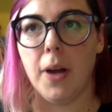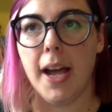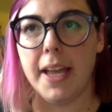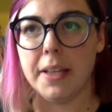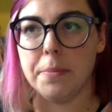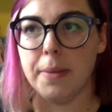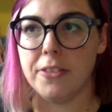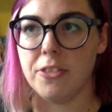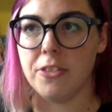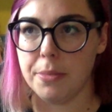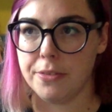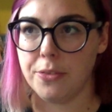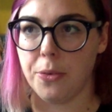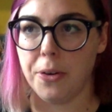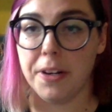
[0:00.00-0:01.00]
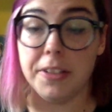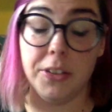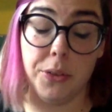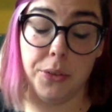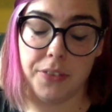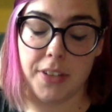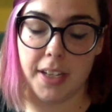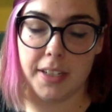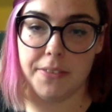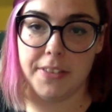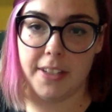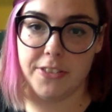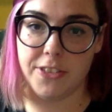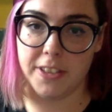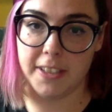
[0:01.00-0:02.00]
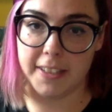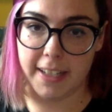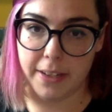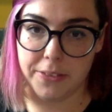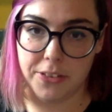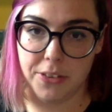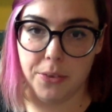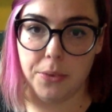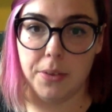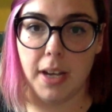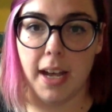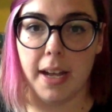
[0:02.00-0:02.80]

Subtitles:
I had mentioned before, and you've kind of touched on it now too,